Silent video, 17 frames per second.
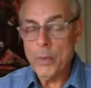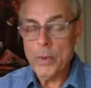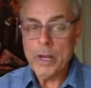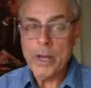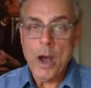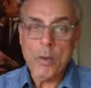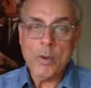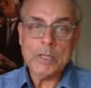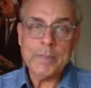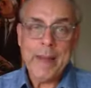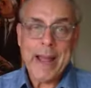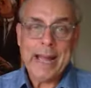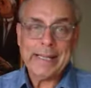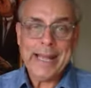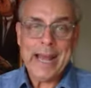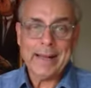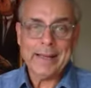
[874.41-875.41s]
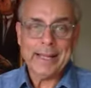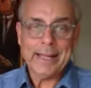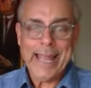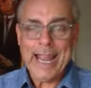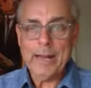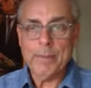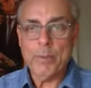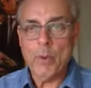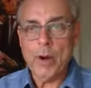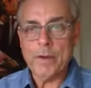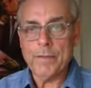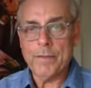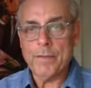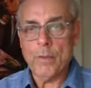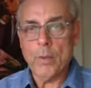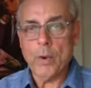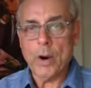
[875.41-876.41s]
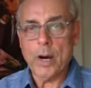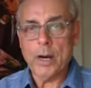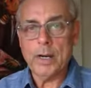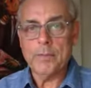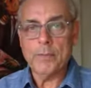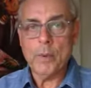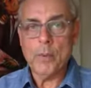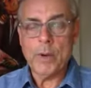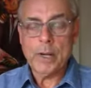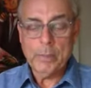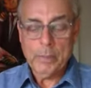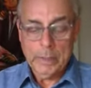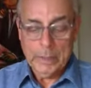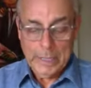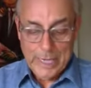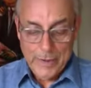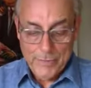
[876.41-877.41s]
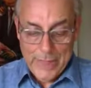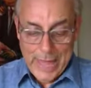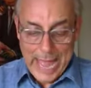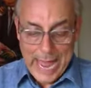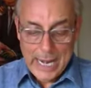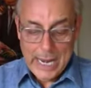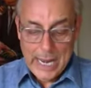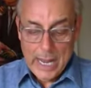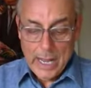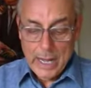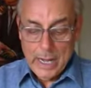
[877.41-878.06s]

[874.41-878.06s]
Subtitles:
We know it's back down to like 8.4, if we want to believe that.